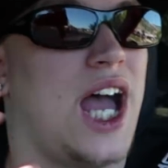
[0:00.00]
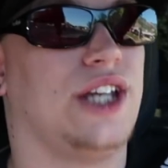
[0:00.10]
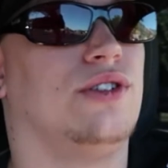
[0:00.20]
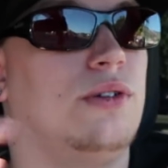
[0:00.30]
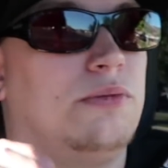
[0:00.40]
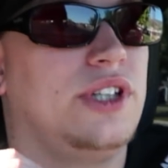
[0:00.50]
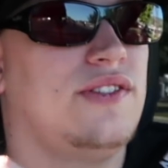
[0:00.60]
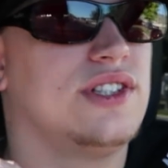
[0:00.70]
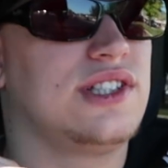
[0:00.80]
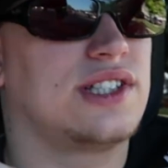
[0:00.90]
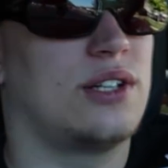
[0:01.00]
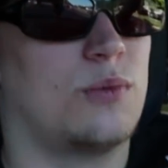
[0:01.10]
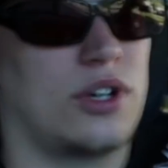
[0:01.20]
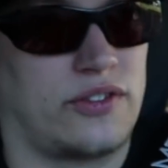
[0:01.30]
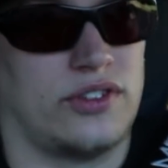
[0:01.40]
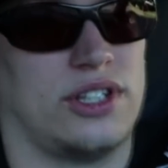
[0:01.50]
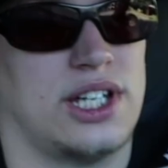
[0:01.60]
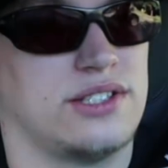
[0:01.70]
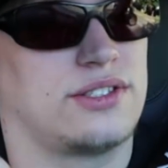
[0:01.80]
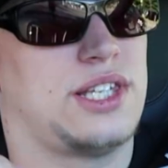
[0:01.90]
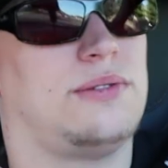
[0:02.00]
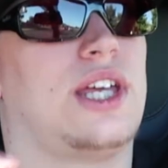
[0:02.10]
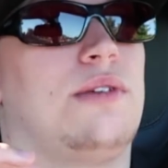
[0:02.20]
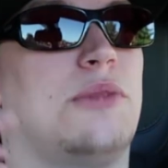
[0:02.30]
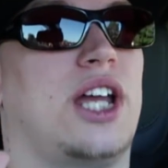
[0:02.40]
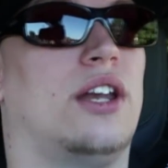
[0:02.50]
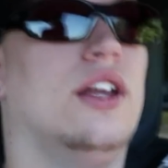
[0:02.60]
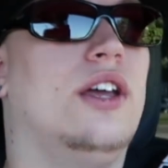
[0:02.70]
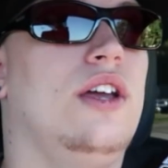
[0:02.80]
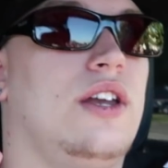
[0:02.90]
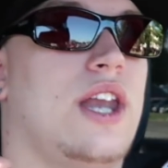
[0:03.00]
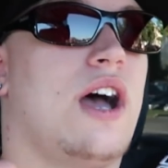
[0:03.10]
I don't believe this is going to work for you guys, so keep that in mind.